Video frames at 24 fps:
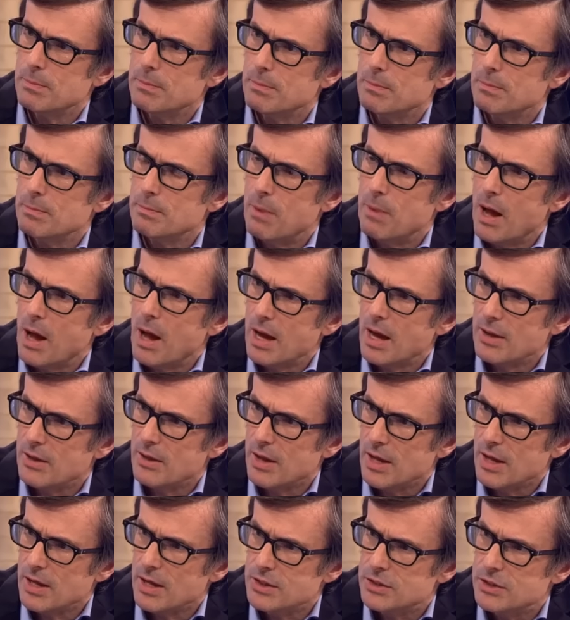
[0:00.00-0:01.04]
yeah.
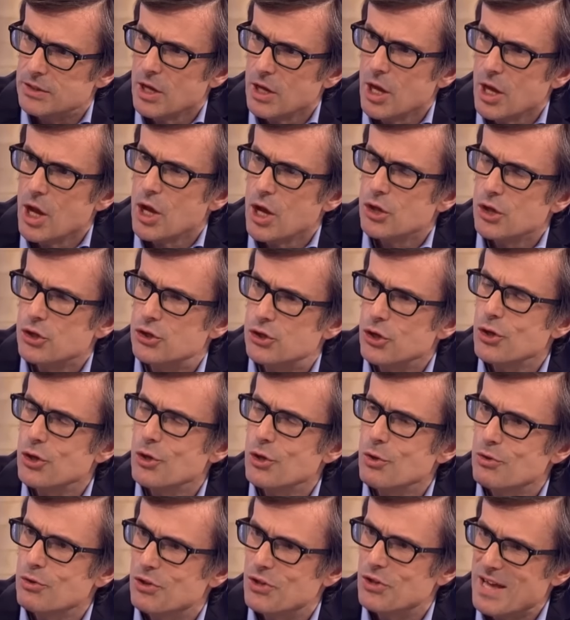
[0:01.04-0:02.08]
by this? Do
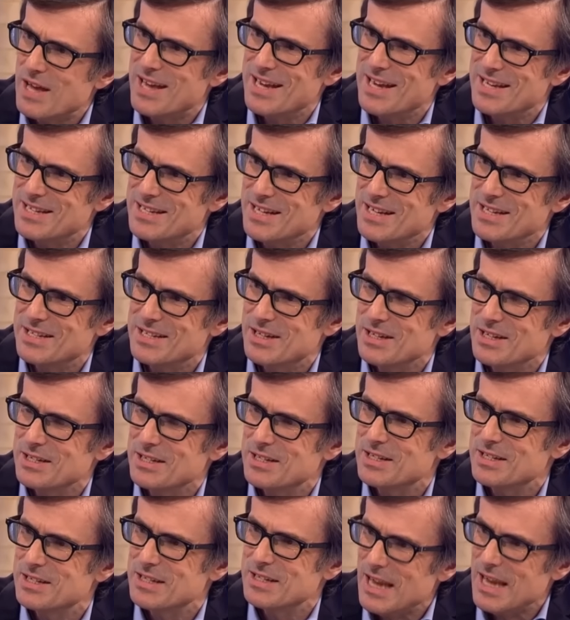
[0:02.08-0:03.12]
you think it is
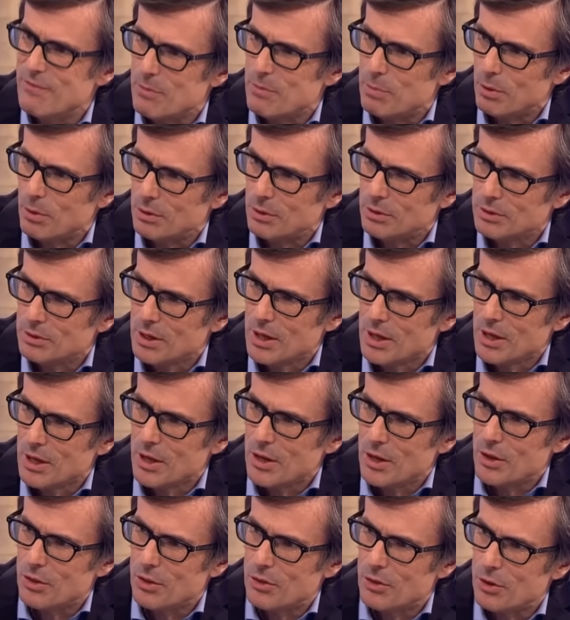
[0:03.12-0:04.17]
conceivable
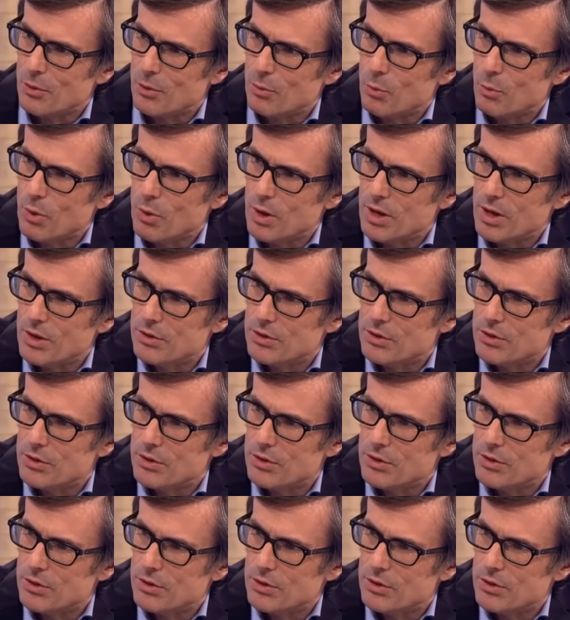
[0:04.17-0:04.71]
that